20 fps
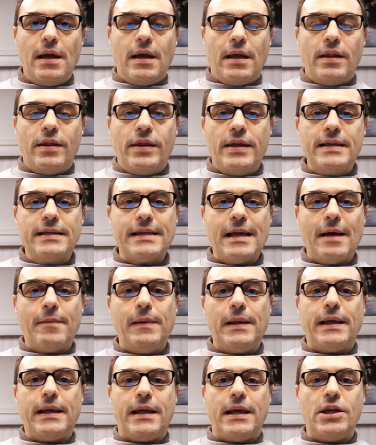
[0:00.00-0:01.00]
this
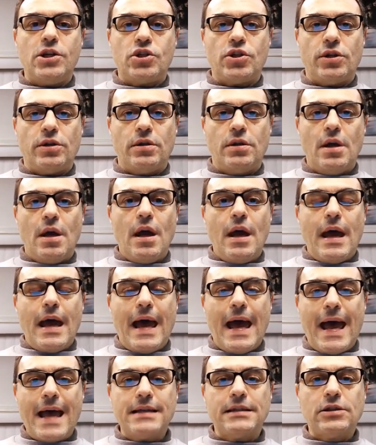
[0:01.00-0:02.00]
application
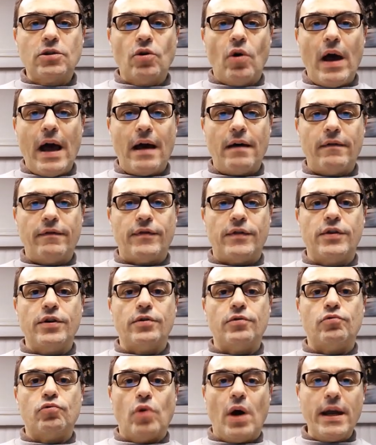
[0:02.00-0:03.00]
has to have the
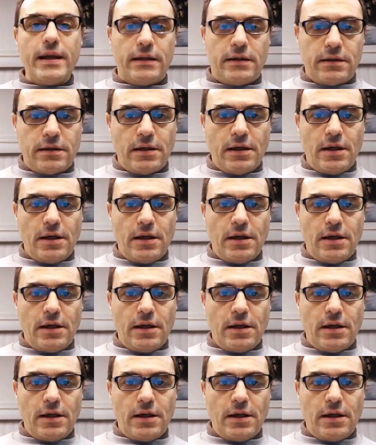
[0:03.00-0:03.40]
right